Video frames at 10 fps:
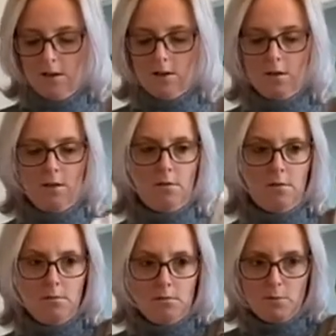So
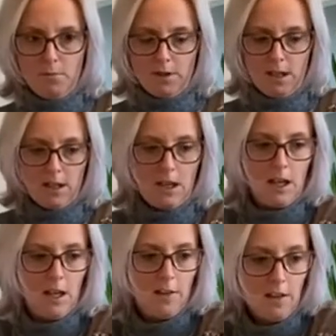just put it in there like